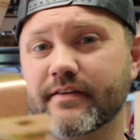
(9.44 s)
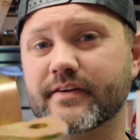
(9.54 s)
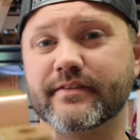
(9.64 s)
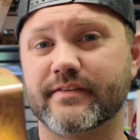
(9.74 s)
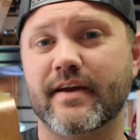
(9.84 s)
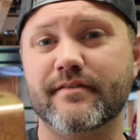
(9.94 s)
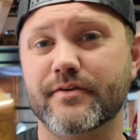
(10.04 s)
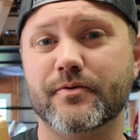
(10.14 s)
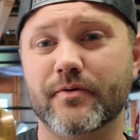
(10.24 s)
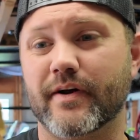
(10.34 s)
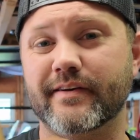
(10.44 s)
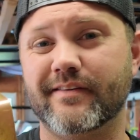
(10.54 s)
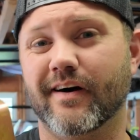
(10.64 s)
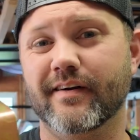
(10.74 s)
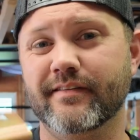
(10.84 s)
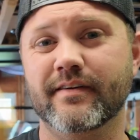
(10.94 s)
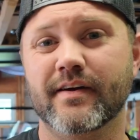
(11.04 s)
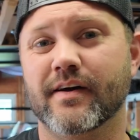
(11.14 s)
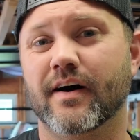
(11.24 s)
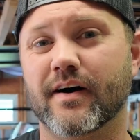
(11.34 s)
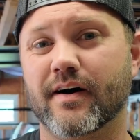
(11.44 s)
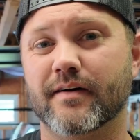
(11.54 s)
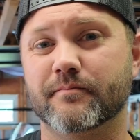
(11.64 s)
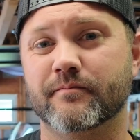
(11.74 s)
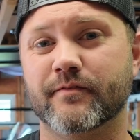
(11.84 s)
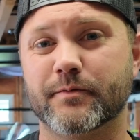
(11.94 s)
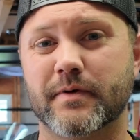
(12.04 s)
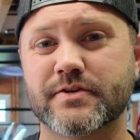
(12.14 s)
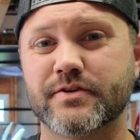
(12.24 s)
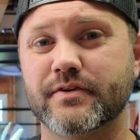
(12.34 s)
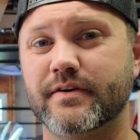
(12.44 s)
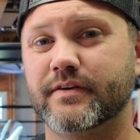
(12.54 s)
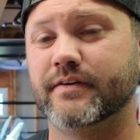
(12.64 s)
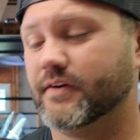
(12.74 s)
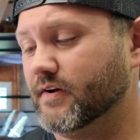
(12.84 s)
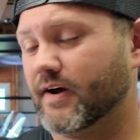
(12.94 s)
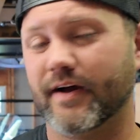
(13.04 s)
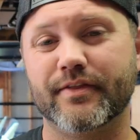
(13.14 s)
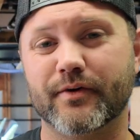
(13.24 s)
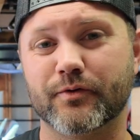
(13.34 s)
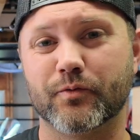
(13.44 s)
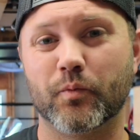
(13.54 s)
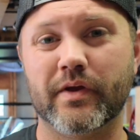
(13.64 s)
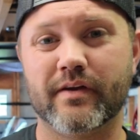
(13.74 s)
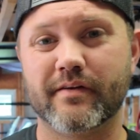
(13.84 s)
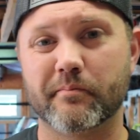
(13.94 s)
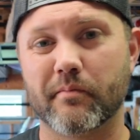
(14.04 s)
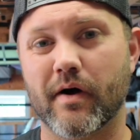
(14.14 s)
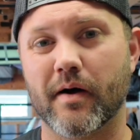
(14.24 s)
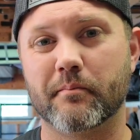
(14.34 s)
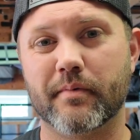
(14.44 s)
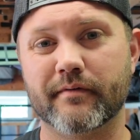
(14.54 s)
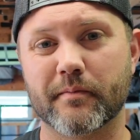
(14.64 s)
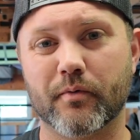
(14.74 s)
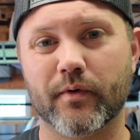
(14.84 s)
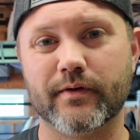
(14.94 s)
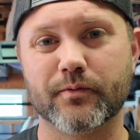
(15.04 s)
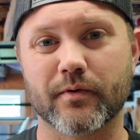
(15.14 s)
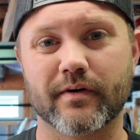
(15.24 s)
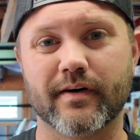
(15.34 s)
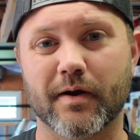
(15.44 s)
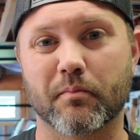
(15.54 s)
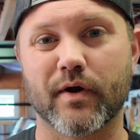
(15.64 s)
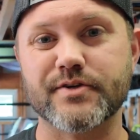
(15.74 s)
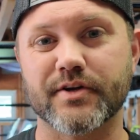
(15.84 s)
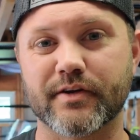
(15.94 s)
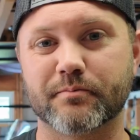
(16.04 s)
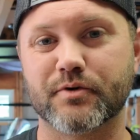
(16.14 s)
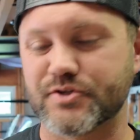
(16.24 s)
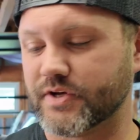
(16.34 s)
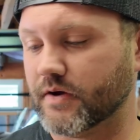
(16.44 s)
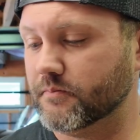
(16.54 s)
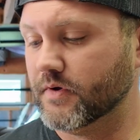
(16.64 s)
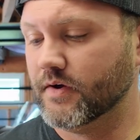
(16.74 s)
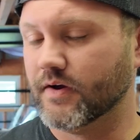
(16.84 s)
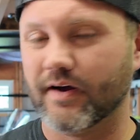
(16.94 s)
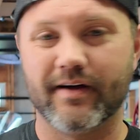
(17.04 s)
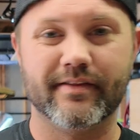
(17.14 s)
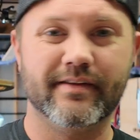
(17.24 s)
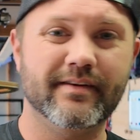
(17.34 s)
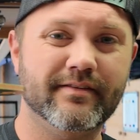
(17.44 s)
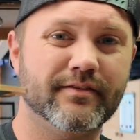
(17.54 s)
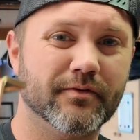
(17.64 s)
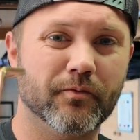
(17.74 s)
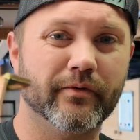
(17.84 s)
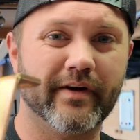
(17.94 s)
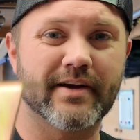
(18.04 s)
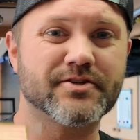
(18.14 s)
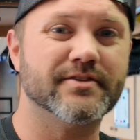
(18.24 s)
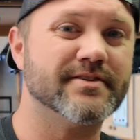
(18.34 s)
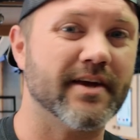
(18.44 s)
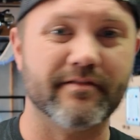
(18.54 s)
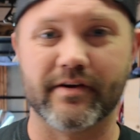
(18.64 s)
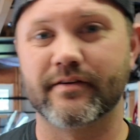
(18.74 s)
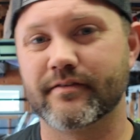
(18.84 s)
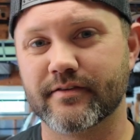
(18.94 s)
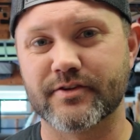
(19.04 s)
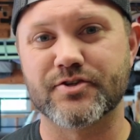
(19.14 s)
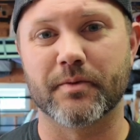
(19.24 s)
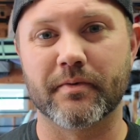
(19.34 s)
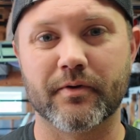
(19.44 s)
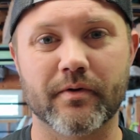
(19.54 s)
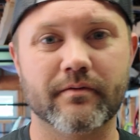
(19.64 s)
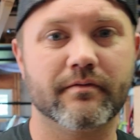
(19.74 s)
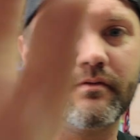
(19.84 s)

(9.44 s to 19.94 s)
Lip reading: can save you a ton, especially on those weak pivot points where a lot of pressure gets pushed up. This will actually save you. Let's jump into it.